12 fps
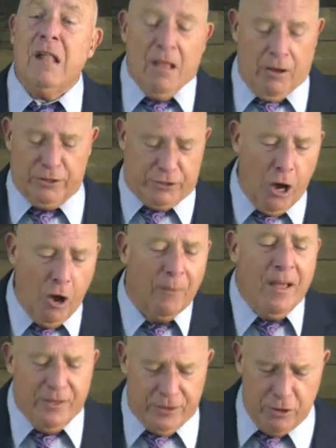Uh,
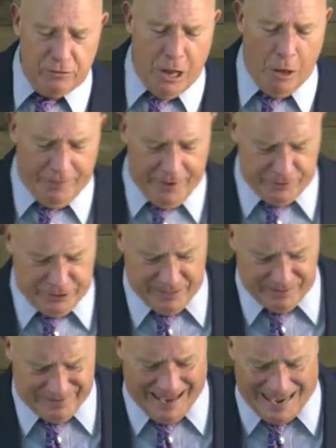Job, you know there's a
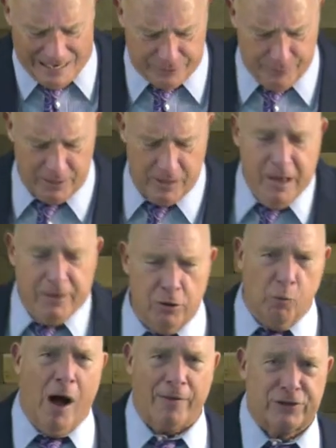daysman.
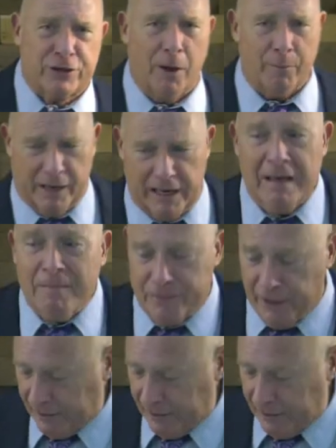You want somebody that